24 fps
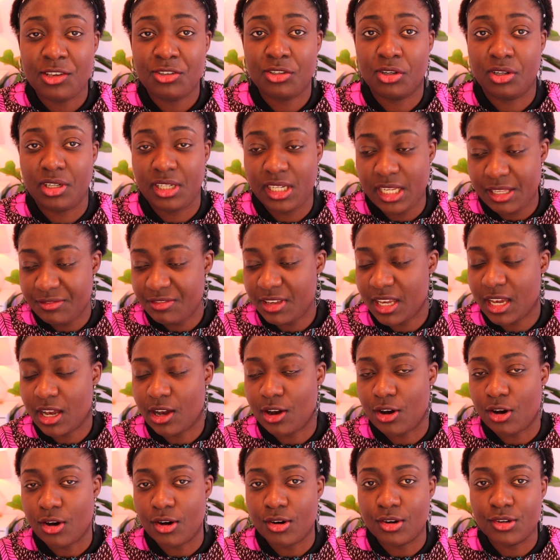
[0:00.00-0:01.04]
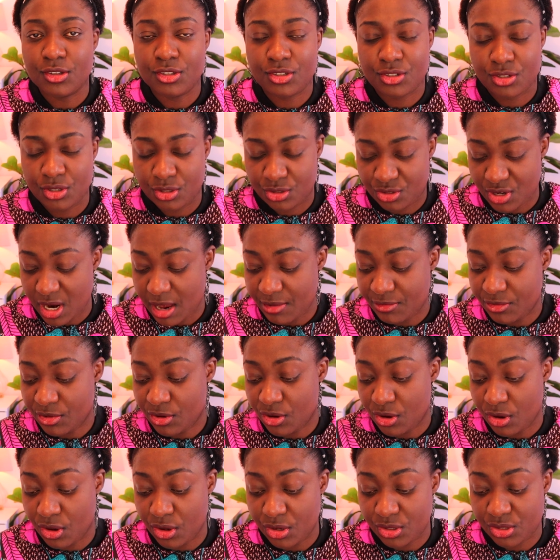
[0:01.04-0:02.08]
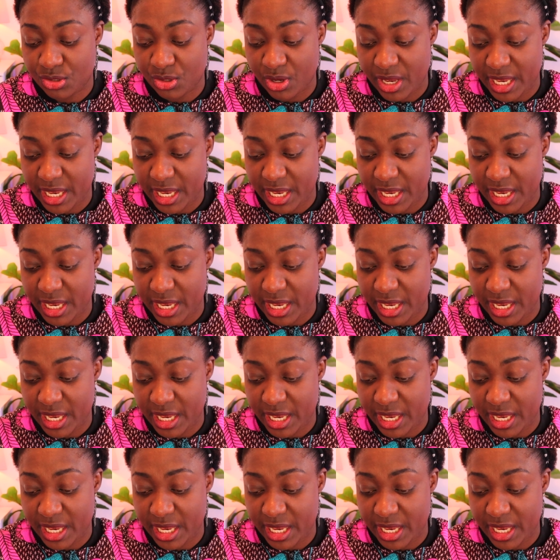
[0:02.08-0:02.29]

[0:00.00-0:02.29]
your living costs, your travel costs,